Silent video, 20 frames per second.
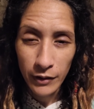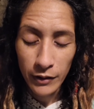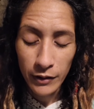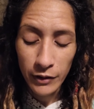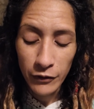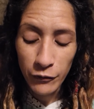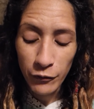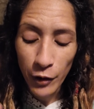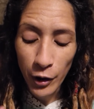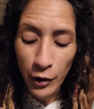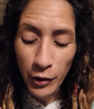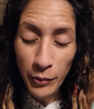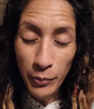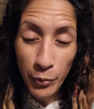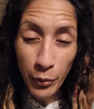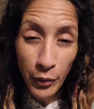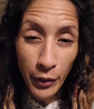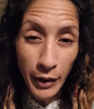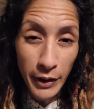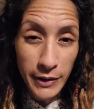The very
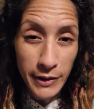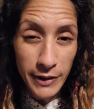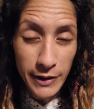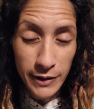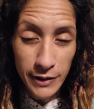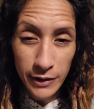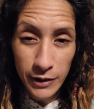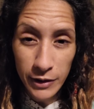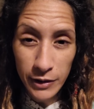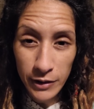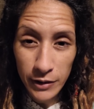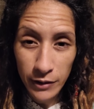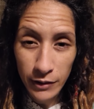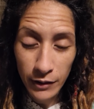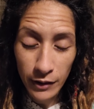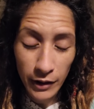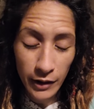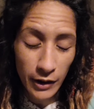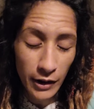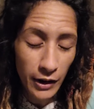presence
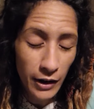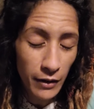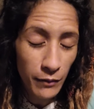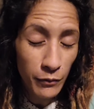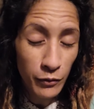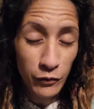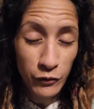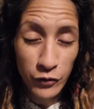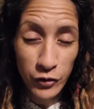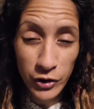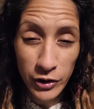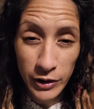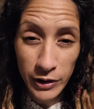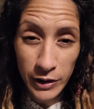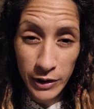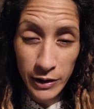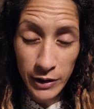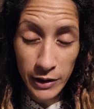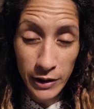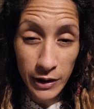and the name of
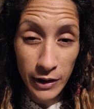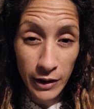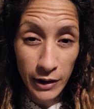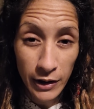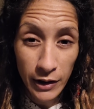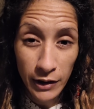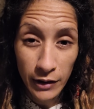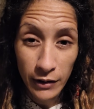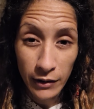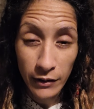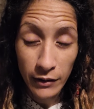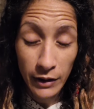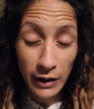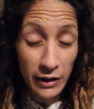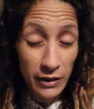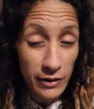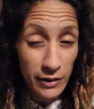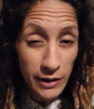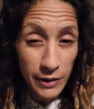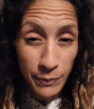Jesus they
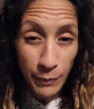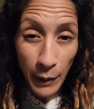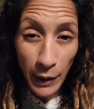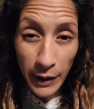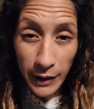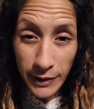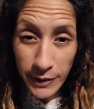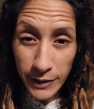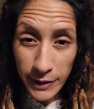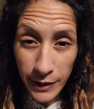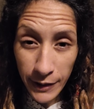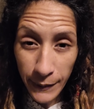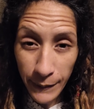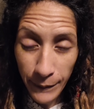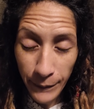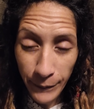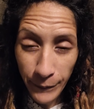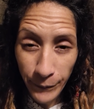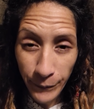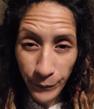despise
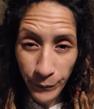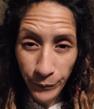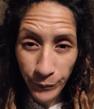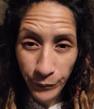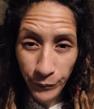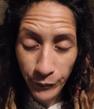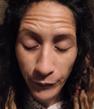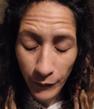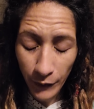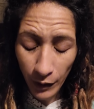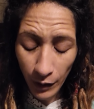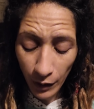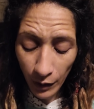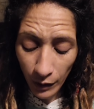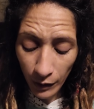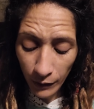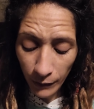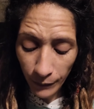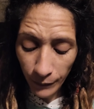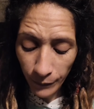them.
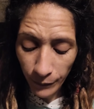Okay?